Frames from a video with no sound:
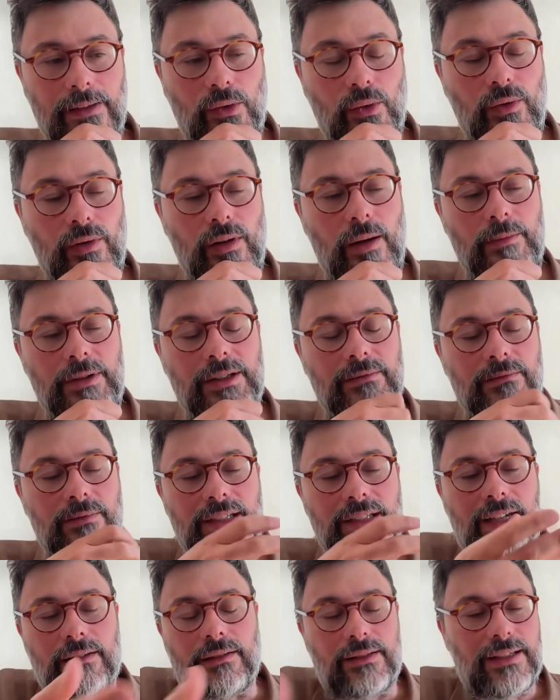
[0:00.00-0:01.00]
so, I
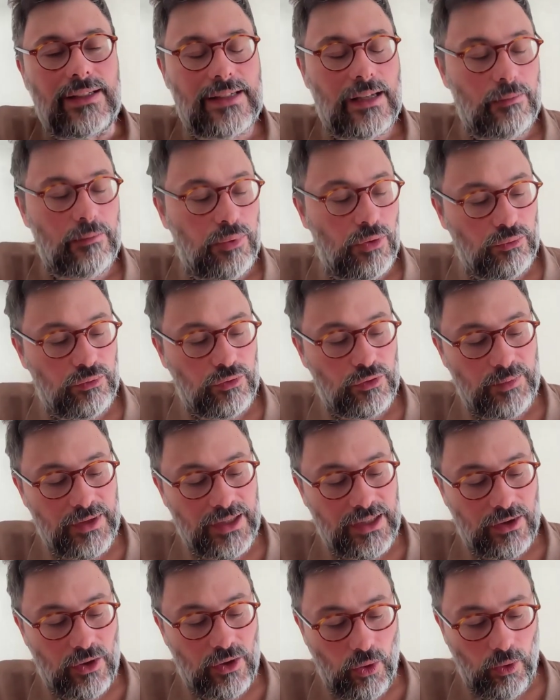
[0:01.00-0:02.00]
mean, yes, the example would
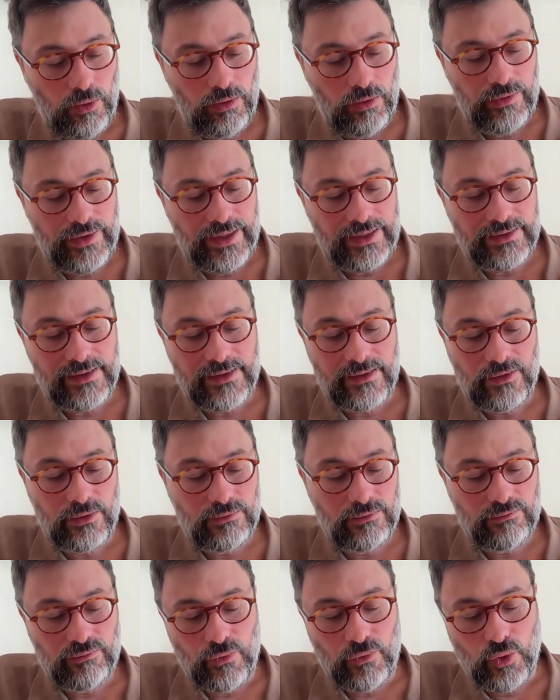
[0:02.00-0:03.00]
be coal that is
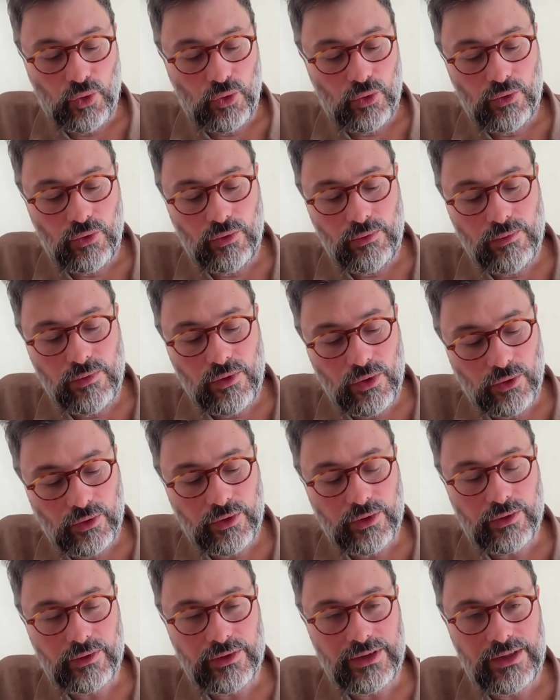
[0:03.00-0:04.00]
no
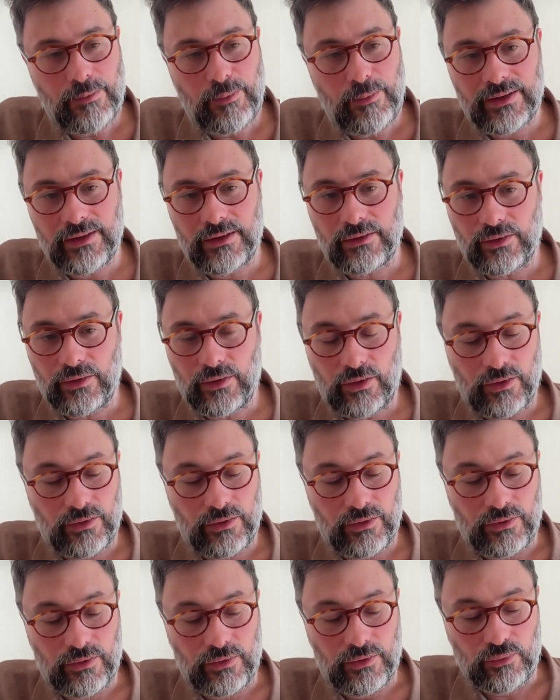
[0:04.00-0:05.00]
longer dependent
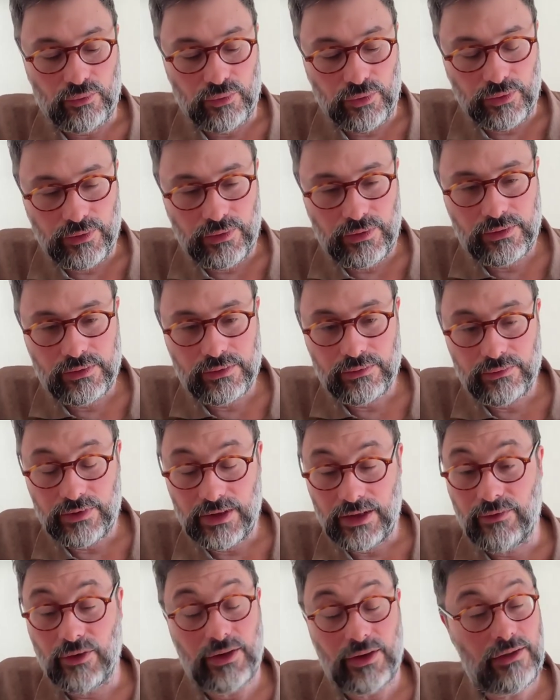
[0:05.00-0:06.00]
on wood,
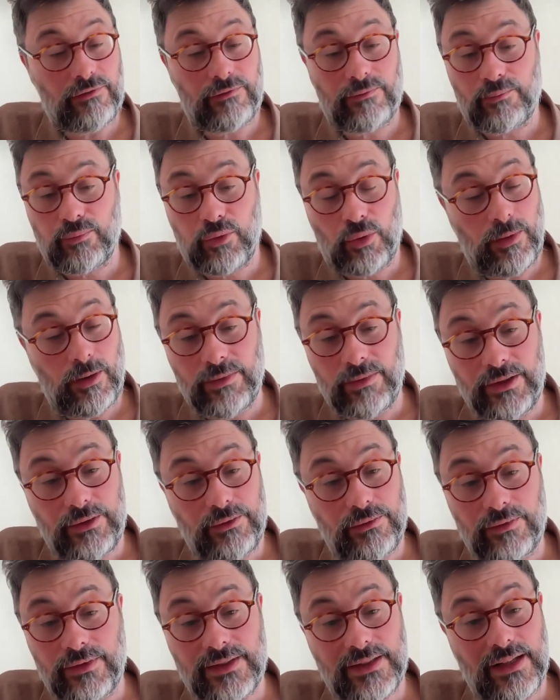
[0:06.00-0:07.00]
even if probably
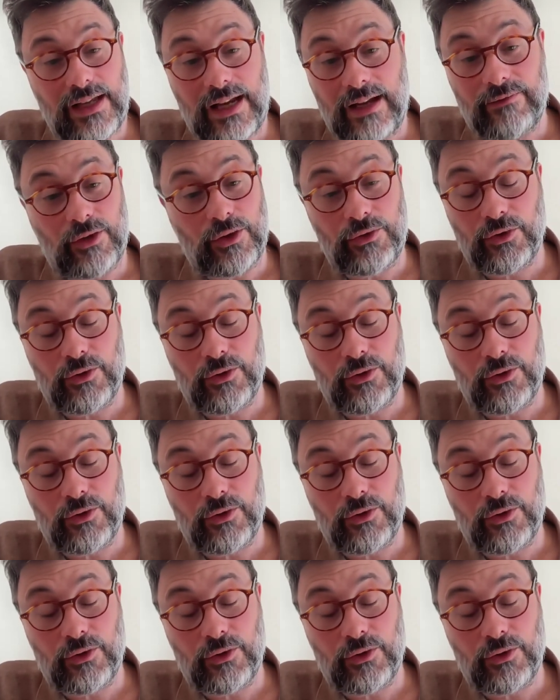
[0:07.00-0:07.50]
you still have